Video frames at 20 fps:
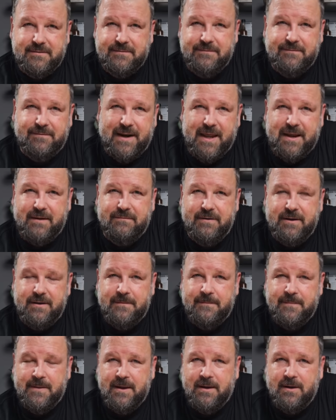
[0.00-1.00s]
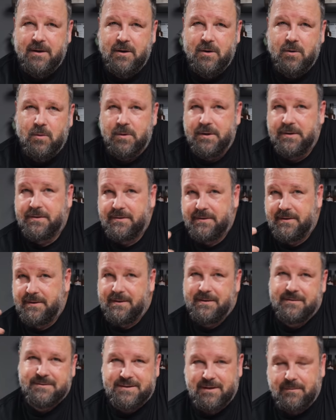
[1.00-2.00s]
flavor with
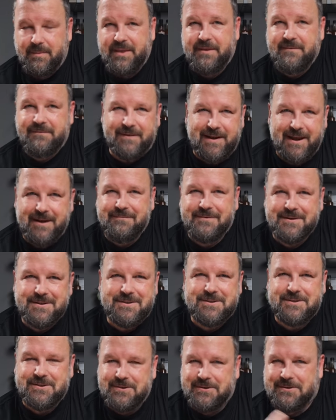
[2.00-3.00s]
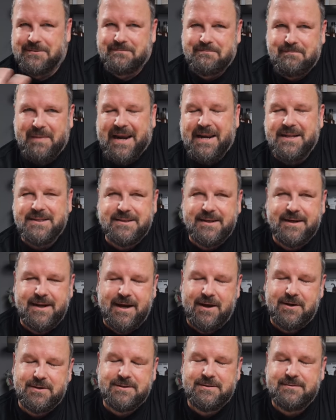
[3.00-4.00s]
some other flavors to balance it
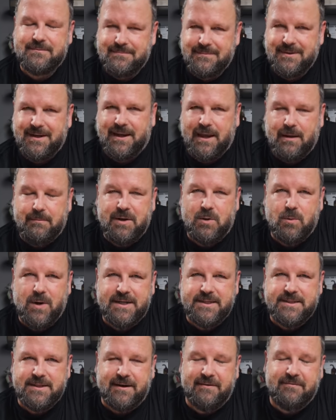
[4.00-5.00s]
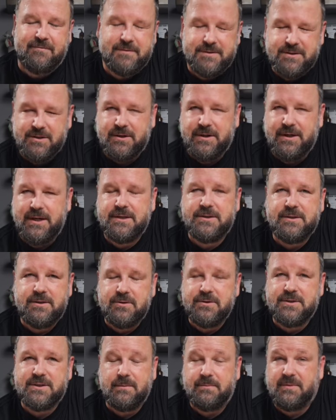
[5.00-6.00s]
out, it can be quite tough. So you need to
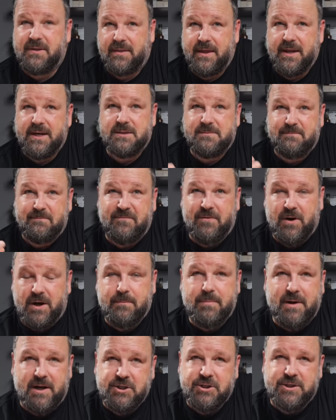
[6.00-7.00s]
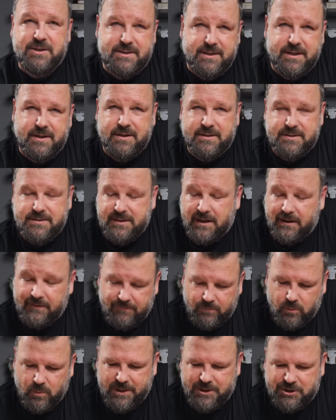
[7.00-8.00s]
use something that is very pungent in
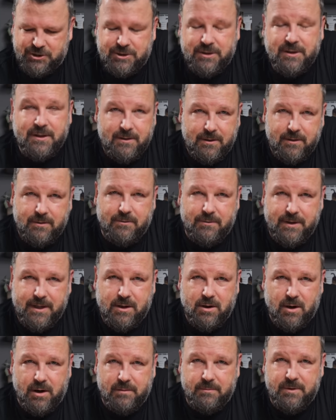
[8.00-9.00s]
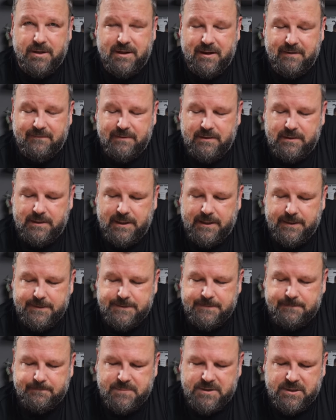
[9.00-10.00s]
itself, which green cardamom definitely
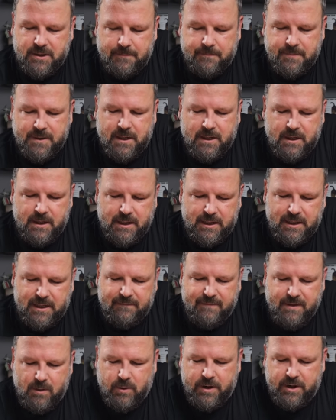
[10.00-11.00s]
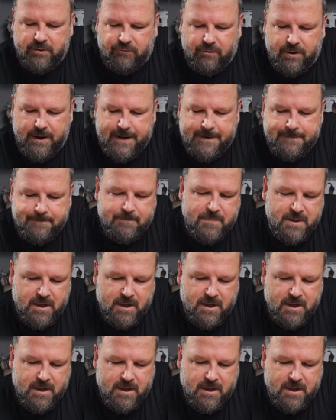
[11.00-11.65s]
is. So give that one a try.